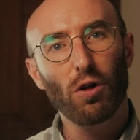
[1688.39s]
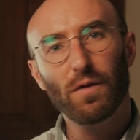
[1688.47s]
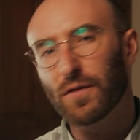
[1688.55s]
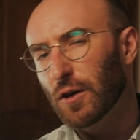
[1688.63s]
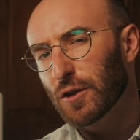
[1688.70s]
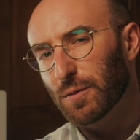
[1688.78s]

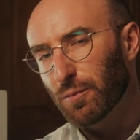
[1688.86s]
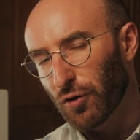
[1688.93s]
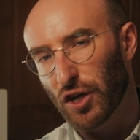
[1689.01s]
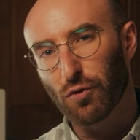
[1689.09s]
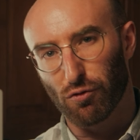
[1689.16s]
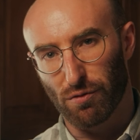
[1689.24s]
of those
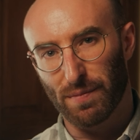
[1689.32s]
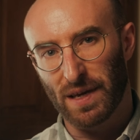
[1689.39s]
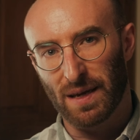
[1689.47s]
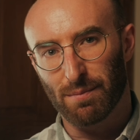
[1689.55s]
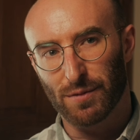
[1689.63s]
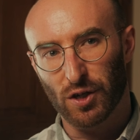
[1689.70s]
prequel
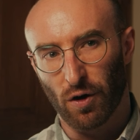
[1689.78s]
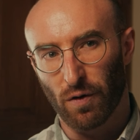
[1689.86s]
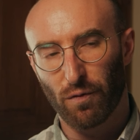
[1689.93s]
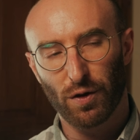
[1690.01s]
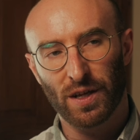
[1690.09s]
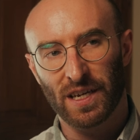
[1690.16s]
memes
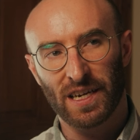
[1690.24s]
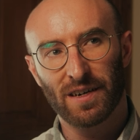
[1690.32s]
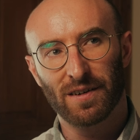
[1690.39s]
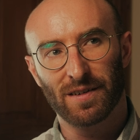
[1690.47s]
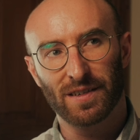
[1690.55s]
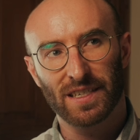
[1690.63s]
over the
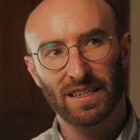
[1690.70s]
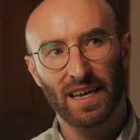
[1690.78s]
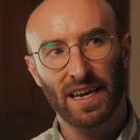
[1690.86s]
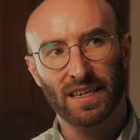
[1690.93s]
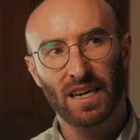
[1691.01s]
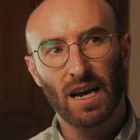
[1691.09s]
years,
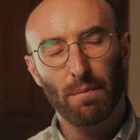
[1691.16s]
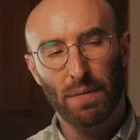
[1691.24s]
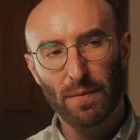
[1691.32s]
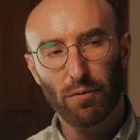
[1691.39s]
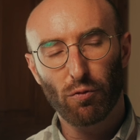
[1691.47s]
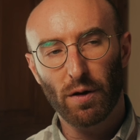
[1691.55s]
like,
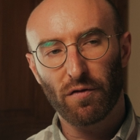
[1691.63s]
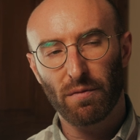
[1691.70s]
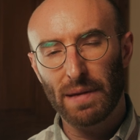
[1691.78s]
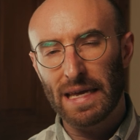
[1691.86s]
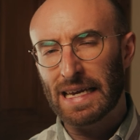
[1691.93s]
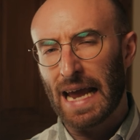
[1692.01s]
people went from
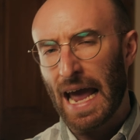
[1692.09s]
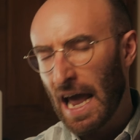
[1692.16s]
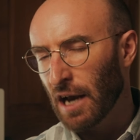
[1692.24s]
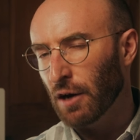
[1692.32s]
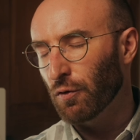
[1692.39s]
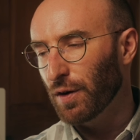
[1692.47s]
being
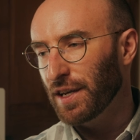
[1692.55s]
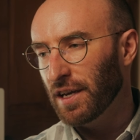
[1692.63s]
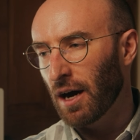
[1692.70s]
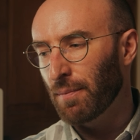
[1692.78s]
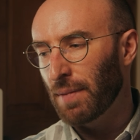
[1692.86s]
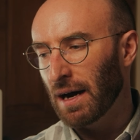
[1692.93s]
angry
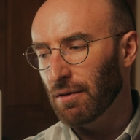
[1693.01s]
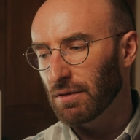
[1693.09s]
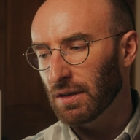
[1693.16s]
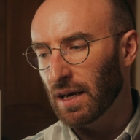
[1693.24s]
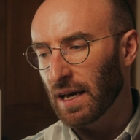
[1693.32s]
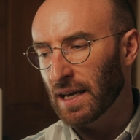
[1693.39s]

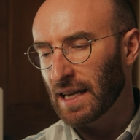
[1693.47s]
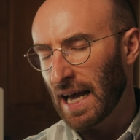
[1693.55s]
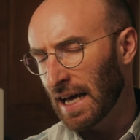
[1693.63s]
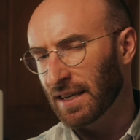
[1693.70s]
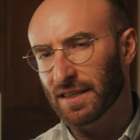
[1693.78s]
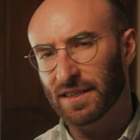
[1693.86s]
about, like,
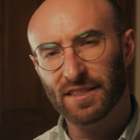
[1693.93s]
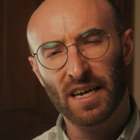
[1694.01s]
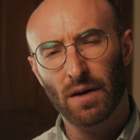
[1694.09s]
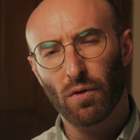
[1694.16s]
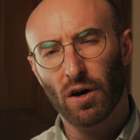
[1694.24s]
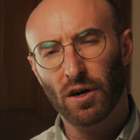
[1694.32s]
Anakin
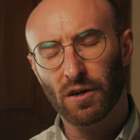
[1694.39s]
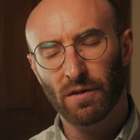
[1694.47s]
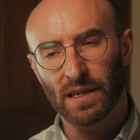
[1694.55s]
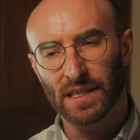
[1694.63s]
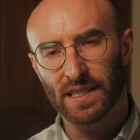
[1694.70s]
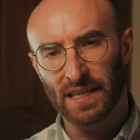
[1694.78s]

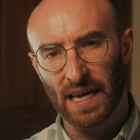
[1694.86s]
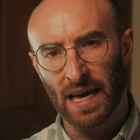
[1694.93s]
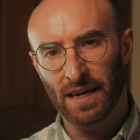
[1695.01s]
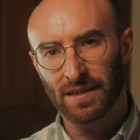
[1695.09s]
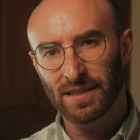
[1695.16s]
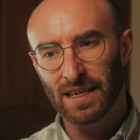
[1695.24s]
Skywalker and
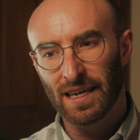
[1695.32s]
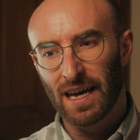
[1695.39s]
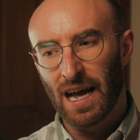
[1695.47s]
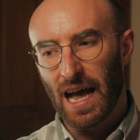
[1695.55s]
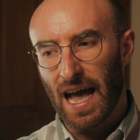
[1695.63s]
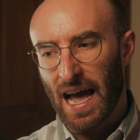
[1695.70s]
sand,
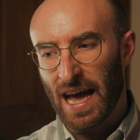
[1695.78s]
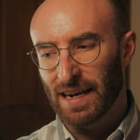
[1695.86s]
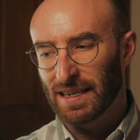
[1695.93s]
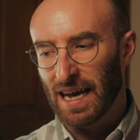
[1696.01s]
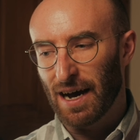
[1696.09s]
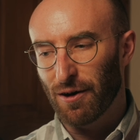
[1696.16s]
and
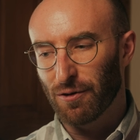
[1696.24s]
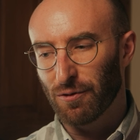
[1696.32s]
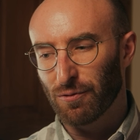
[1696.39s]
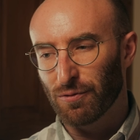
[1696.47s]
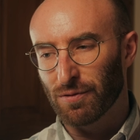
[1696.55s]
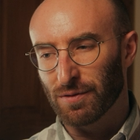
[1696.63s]

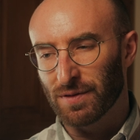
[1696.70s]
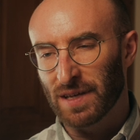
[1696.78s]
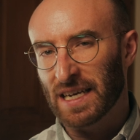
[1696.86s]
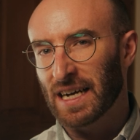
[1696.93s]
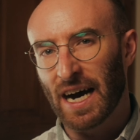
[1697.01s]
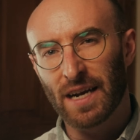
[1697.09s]
now
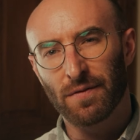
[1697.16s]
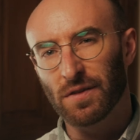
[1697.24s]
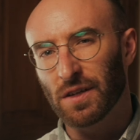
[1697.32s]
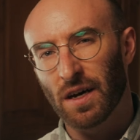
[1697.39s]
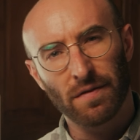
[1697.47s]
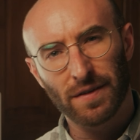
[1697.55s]
they kind of
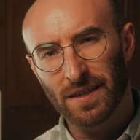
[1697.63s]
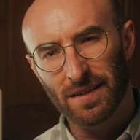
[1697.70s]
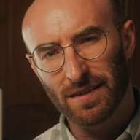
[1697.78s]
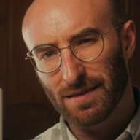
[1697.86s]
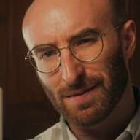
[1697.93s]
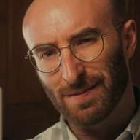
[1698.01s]
love
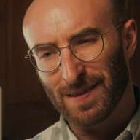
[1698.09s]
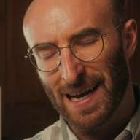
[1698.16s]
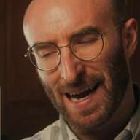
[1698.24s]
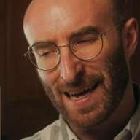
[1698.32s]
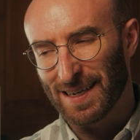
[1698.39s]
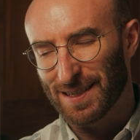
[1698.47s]
it,
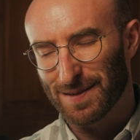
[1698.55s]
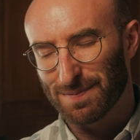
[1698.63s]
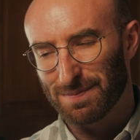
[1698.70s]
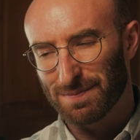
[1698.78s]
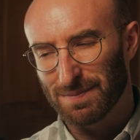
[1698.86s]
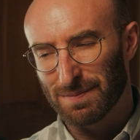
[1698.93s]
and it's
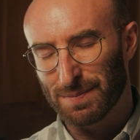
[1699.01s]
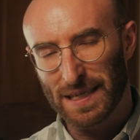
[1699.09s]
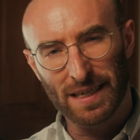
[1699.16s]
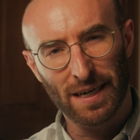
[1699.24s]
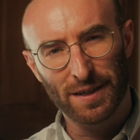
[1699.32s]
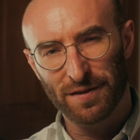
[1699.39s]

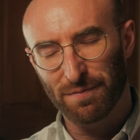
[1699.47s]
because of